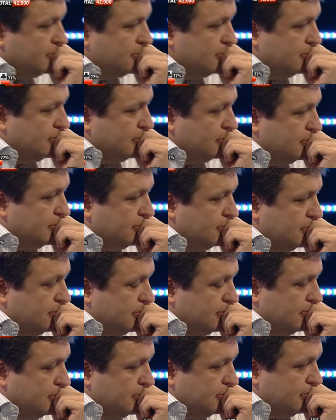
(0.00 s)

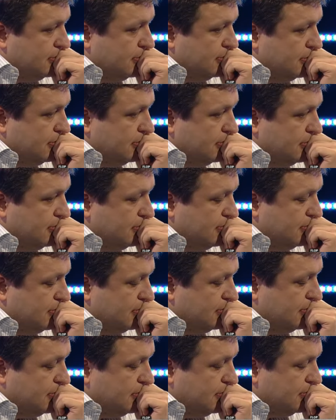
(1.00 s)

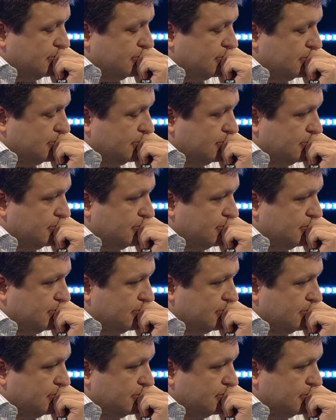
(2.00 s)
No one is speaking in this clip.